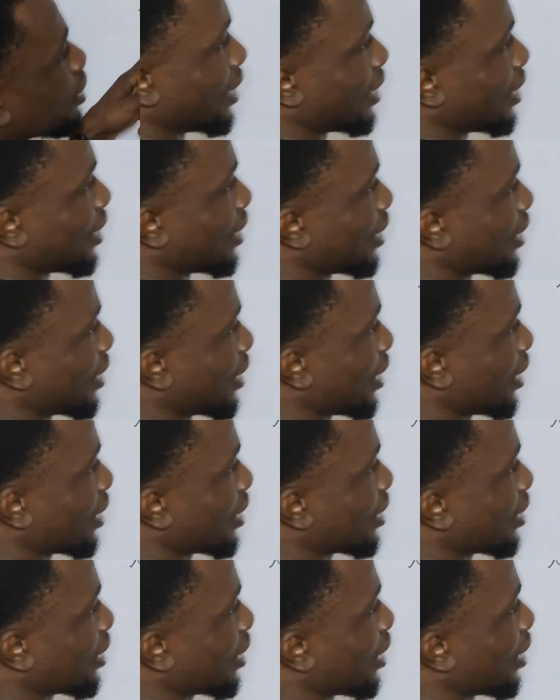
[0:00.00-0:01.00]

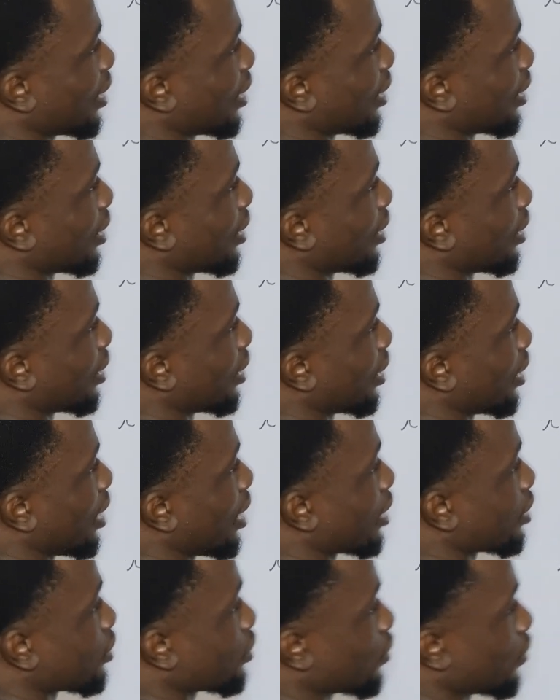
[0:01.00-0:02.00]
6x
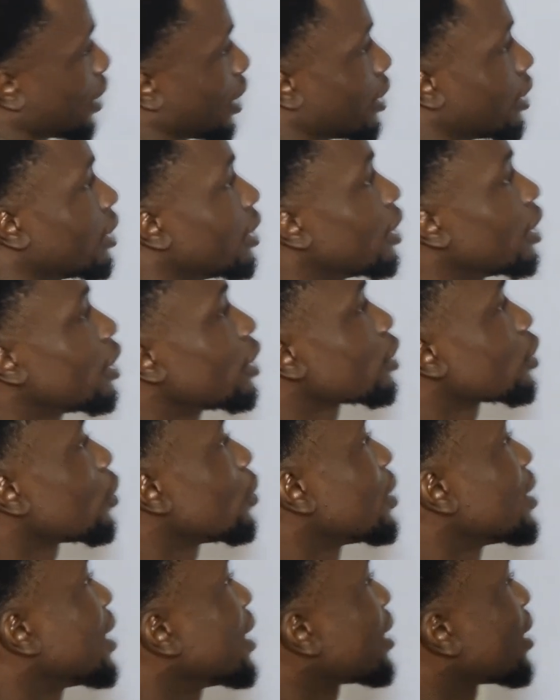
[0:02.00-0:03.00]
squared.
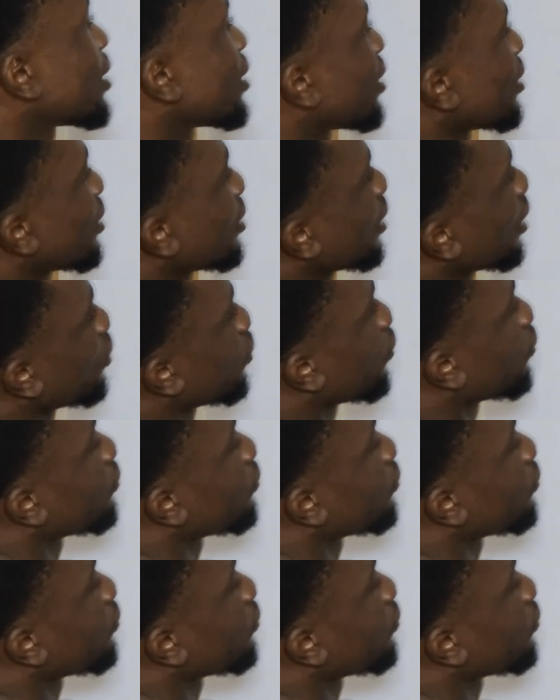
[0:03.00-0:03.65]
So this is a set